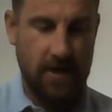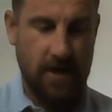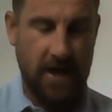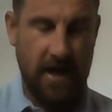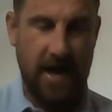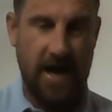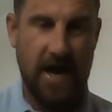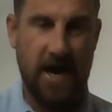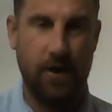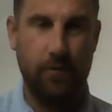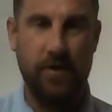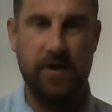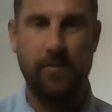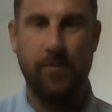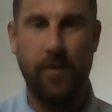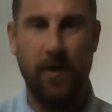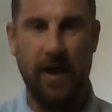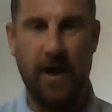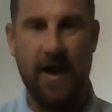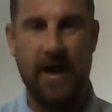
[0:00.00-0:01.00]
how he
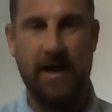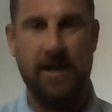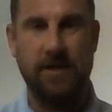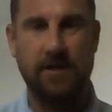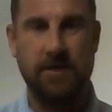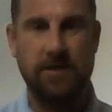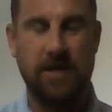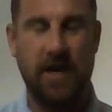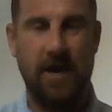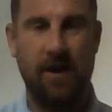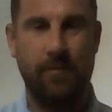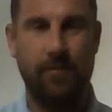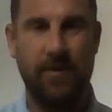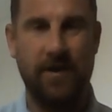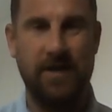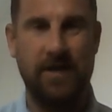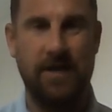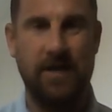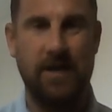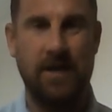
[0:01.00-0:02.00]
plans, how
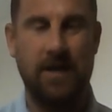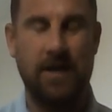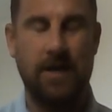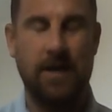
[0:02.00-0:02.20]
many